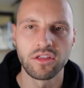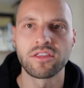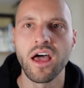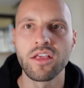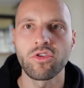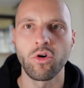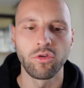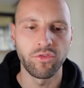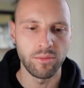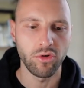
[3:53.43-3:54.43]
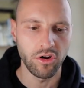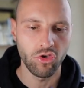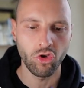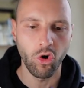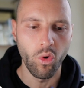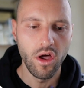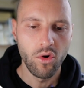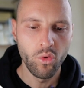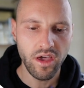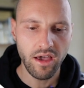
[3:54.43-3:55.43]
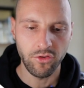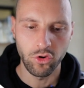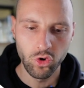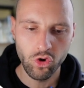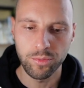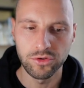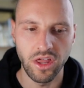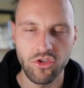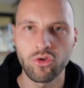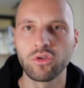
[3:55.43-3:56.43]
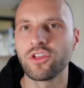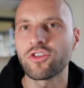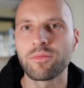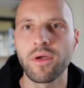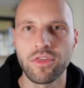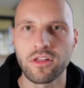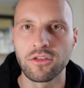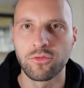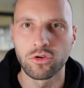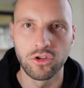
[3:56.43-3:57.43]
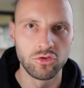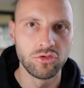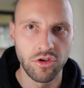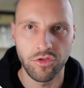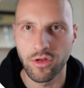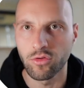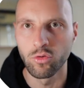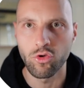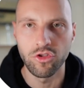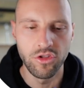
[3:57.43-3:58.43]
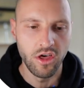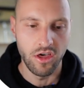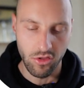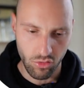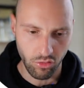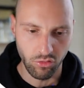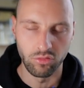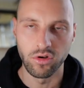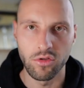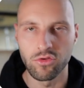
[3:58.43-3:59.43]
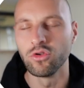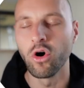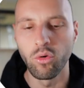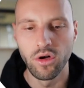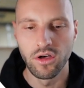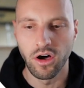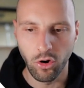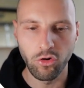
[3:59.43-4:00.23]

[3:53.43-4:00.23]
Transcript: It ends on February. So we have huge potential, and this is basically for the New Year's resolution. As you know, a lot